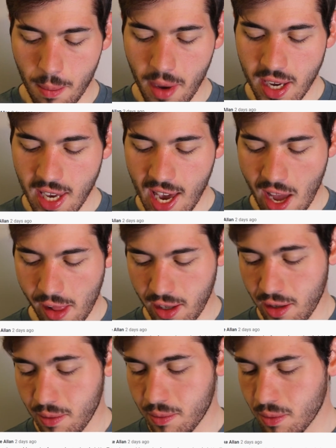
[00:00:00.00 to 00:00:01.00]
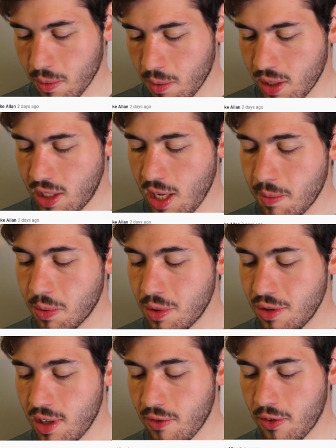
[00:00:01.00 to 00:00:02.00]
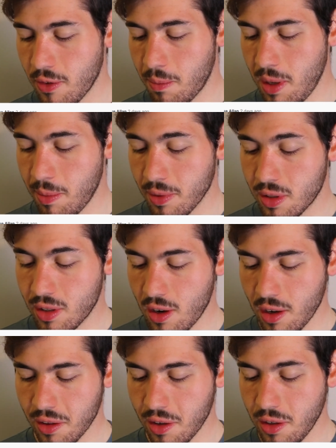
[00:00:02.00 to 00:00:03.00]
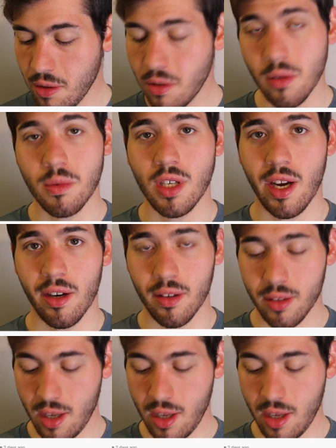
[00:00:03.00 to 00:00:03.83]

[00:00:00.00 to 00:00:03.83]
Mike Allen, what tips would you give for people starting their YouTube channel?